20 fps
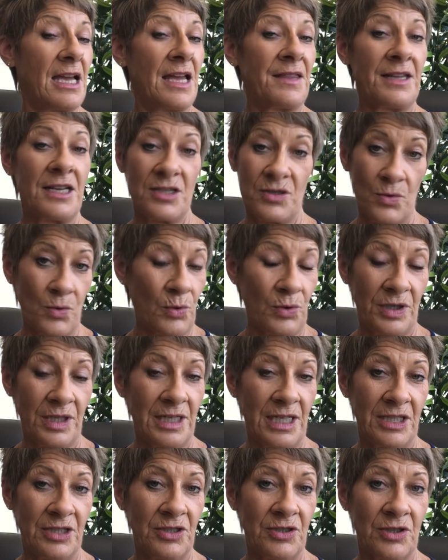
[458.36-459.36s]
And that's all you
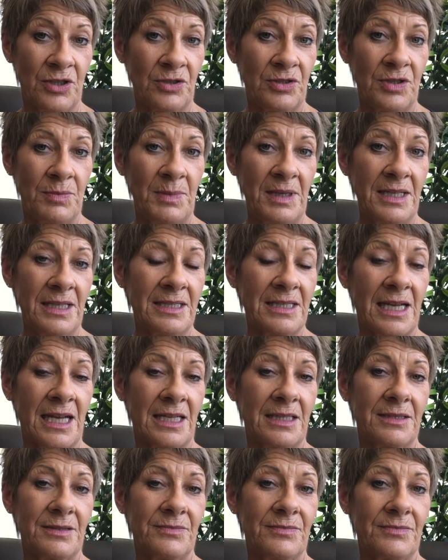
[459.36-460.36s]
need to do to
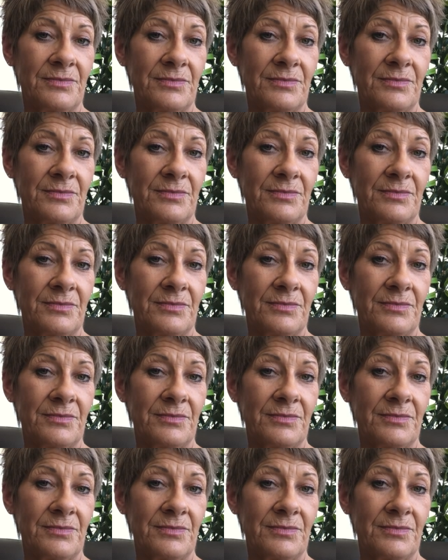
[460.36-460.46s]
meditate.